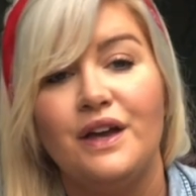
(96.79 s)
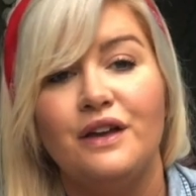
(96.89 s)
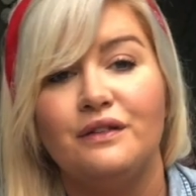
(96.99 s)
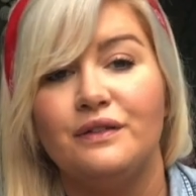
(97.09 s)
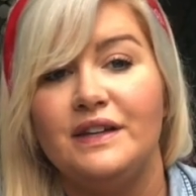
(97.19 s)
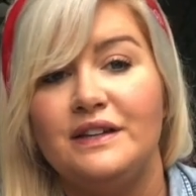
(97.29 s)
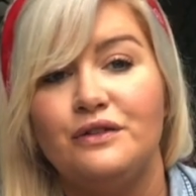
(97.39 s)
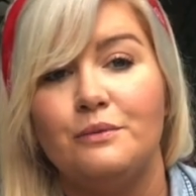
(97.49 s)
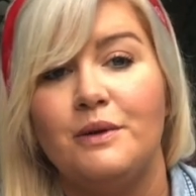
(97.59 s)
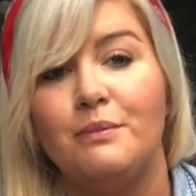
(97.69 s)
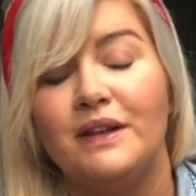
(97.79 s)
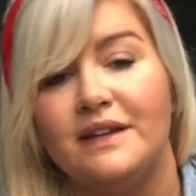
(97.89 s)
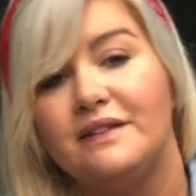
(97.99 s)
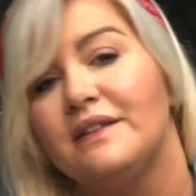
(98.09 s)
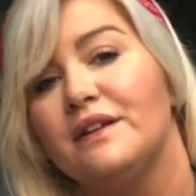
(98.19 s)
So these should be
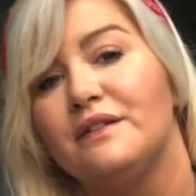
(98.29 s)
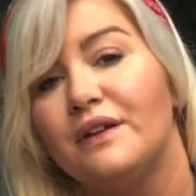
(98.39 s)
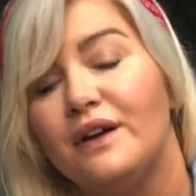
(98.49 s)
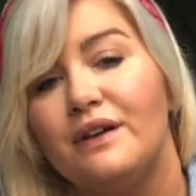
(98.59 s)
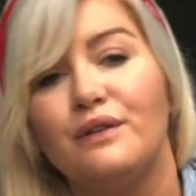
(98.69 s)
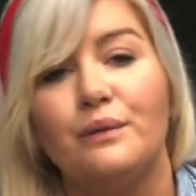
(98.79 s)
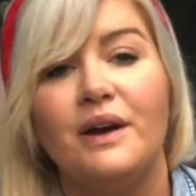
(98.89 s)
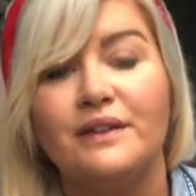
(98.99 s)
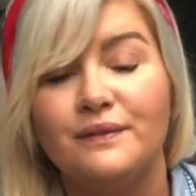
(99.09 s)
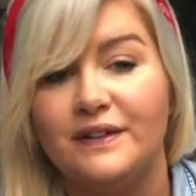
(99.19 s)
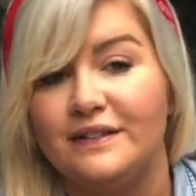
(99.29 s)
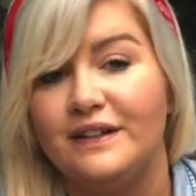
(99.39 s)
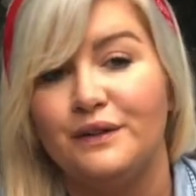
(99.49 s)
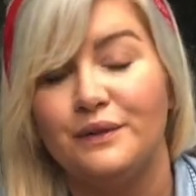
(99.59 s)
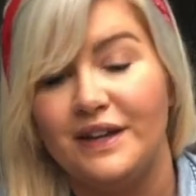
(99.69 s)
placed in a south or west
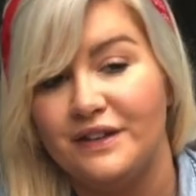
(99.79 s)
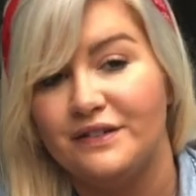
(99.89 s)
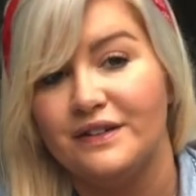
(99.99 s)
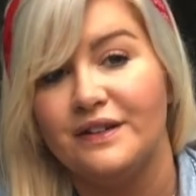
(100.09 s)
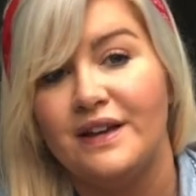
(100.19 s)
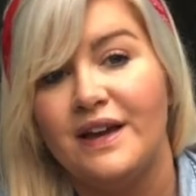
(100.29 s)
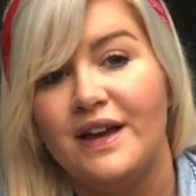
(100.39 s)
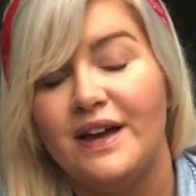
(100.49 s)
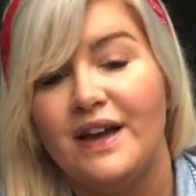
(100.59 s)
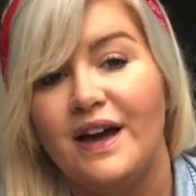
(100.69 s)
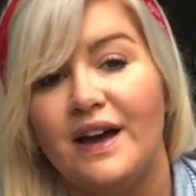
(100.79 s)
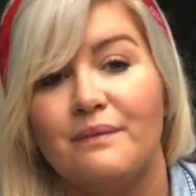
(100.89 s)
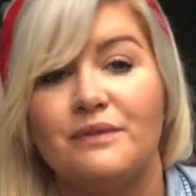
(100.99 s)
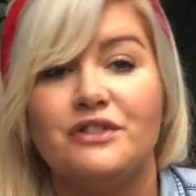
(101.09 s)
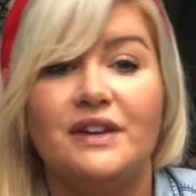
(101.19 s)
facing location.
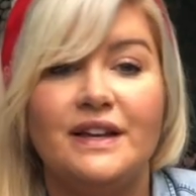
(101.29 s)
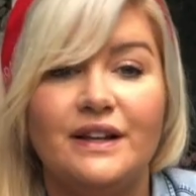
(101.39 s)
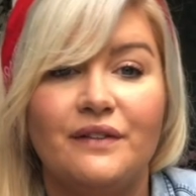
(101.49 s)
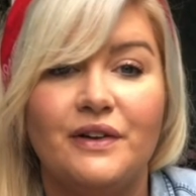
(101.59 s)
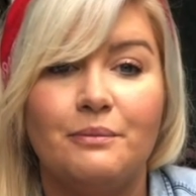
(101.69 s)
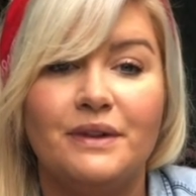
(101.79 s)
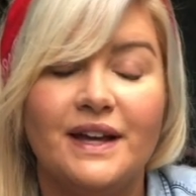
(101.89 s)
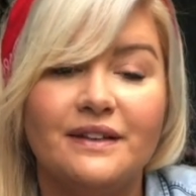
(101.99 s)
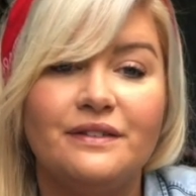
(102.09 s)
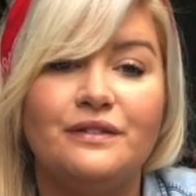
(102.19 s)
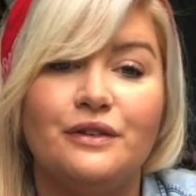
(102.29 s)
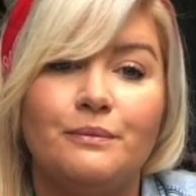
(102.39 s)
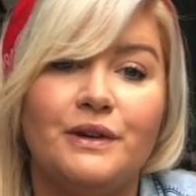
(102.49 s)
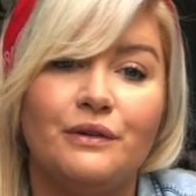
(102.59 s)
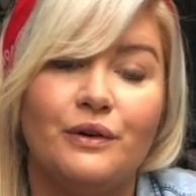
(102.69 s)
Shade-loving plants should
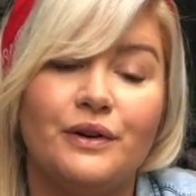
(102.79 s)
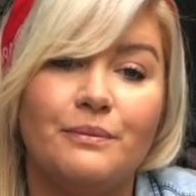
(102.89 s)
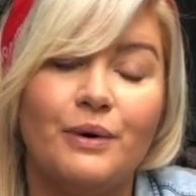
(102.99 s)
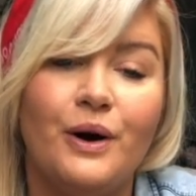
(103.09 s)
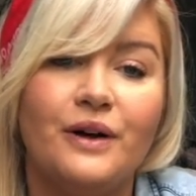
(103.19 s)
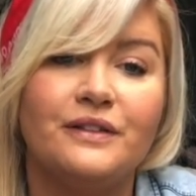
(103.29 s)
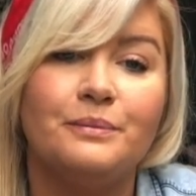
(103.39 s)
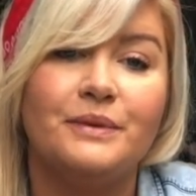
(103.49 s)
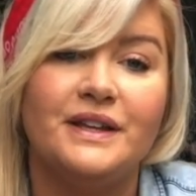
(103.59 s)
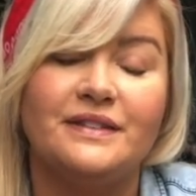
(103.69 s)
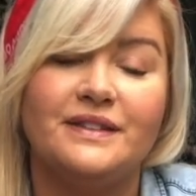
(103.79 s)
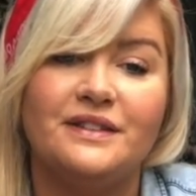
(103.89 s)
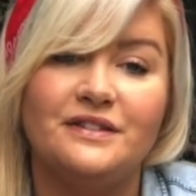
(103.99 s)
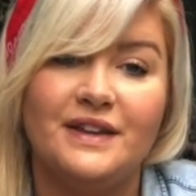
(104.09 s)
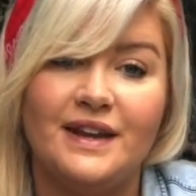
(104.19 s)
be grown in pots placed in
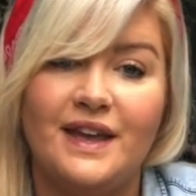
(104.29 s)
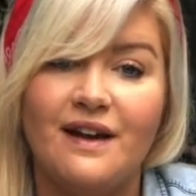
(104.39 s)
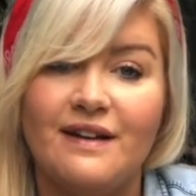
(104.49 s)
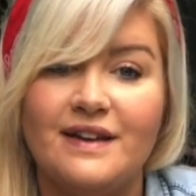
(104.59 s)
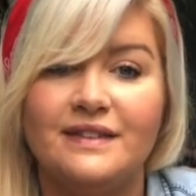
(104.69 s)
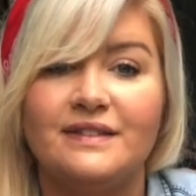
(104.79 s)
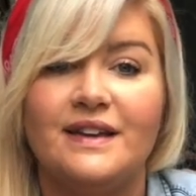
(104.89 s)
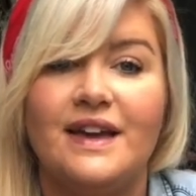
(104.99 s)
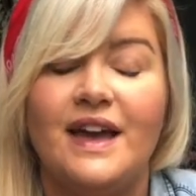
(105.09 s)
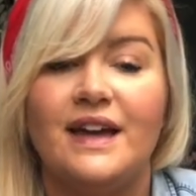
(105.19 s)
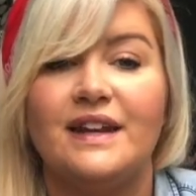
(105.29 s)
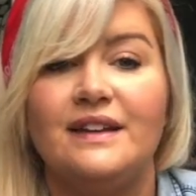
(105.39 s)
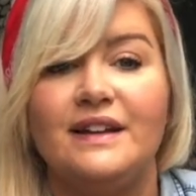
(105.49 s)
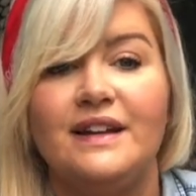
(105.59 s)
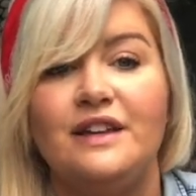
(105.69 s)
shady areas, and
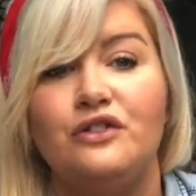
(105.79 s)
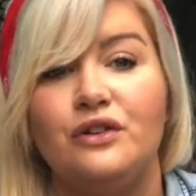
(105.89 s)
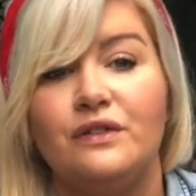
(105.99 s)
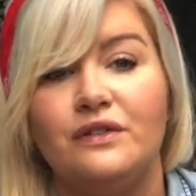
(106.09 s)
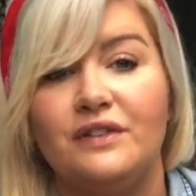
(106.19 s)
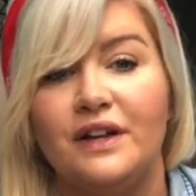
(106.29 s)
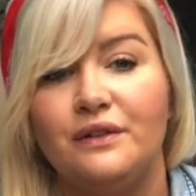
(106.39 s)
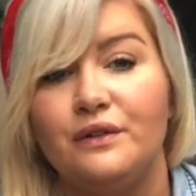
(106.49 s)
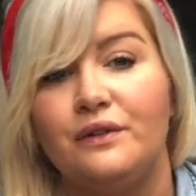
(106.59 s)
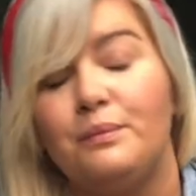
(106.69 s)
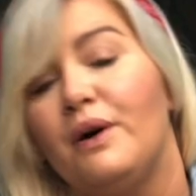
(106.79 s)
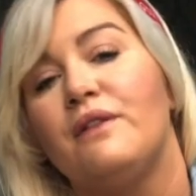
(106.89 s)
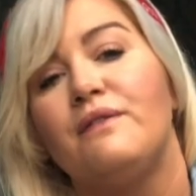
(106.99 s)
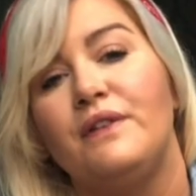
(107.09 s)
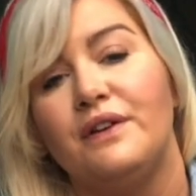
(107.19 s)
ideally choose a sheltered
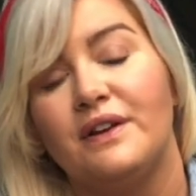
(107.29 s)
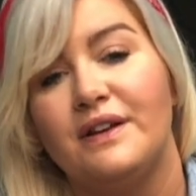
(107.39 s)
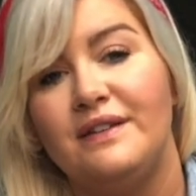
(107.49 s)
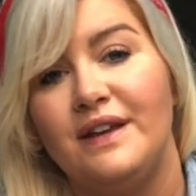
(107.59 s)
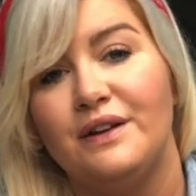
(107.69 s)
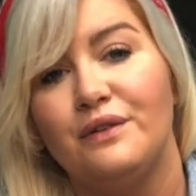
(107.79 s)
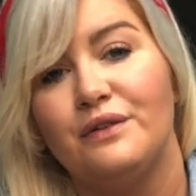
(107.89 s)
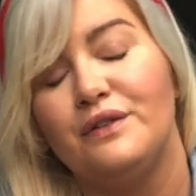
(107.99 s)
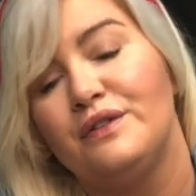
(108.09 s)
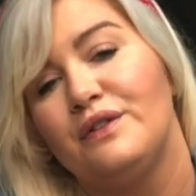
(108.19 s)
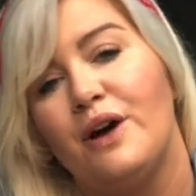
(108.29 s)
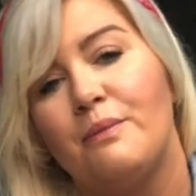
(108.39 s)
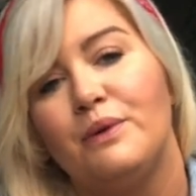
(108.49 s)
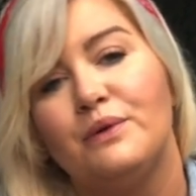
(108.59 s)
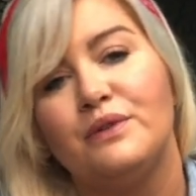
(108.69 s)
spot for your containers to
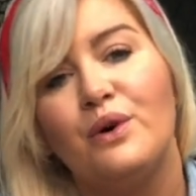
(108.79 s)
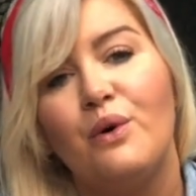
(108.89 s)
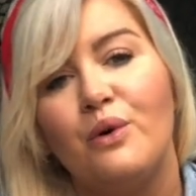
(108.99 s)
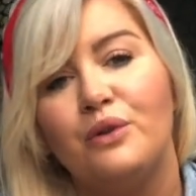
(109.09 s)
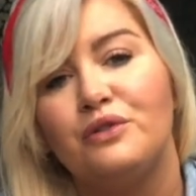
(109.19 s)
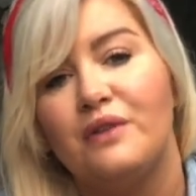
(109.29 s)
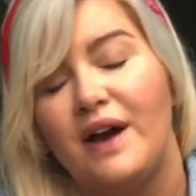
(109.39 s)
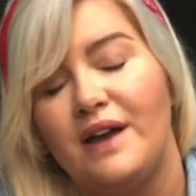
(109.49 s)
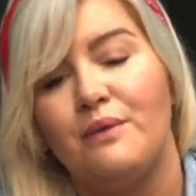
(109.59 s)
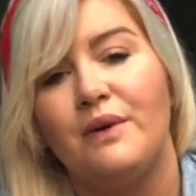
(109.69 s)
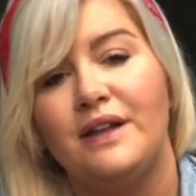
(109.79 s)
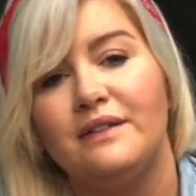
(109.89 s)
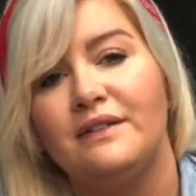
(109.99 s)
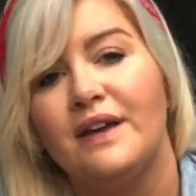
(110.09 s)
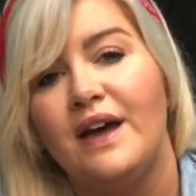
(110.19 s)
stop those cold, drying
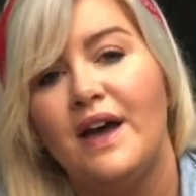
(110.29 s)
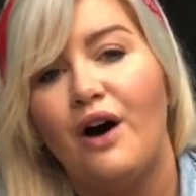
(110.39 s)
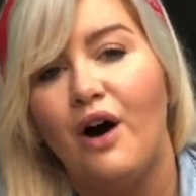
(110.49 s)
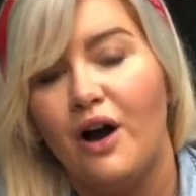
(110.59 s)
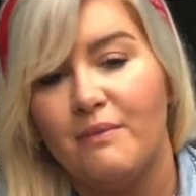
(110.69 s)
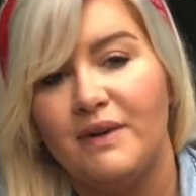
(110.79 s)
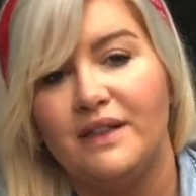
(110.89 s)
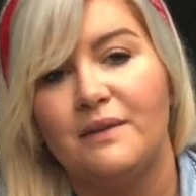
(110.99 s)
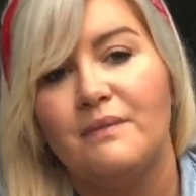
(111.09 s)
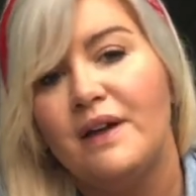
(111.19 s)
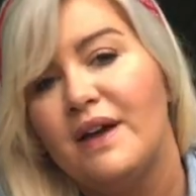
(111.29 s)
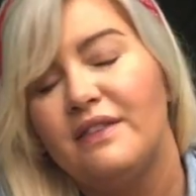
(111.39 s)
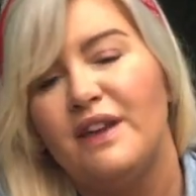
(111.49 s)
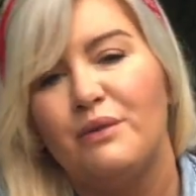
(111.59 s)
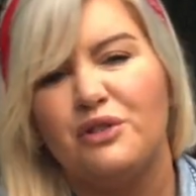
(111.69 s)
winds harming them.
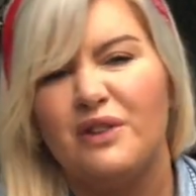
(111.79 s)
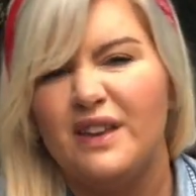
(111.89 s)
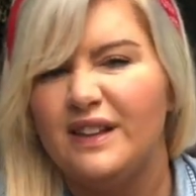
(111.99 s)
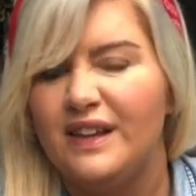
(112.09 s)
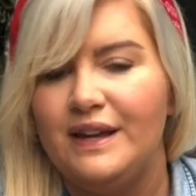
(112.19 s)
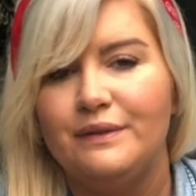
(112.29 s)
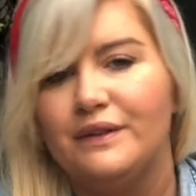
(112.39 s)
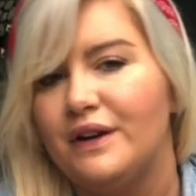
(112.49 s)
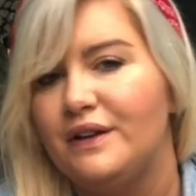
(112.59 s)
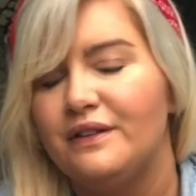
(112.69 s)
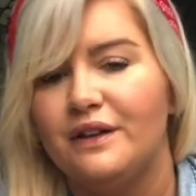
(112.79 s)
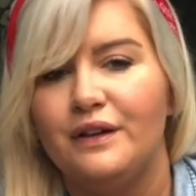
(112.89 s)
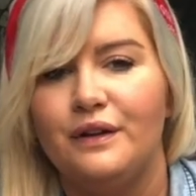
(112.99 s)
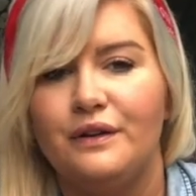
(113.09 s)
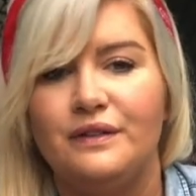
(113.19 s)
They will dry the leaves out, they'll
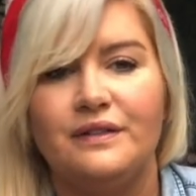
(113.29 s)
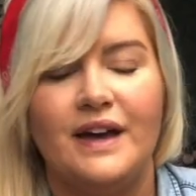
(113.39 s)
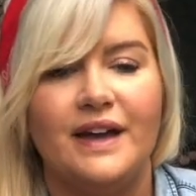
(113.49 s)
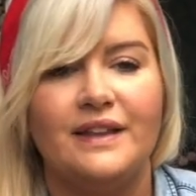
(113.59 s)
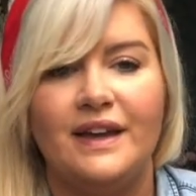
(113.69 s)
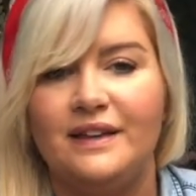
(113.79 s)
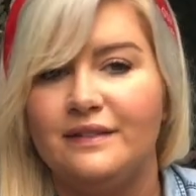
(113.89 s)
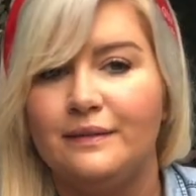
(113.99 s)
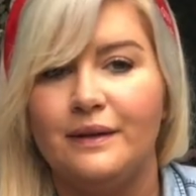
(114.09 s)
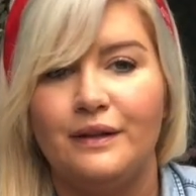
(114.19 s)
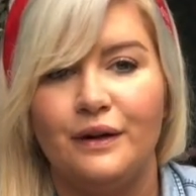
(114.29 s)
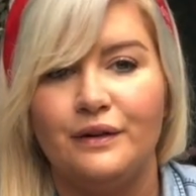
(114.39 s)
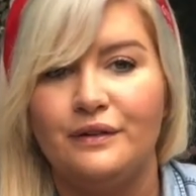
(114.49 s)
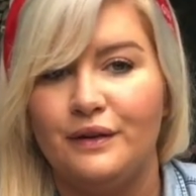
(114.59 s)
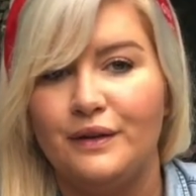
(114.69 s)
lose that nice
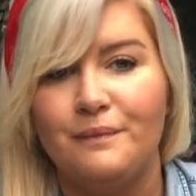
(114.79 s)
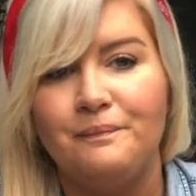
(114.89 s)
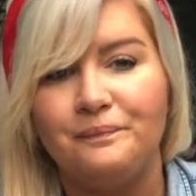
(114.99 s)
look to them.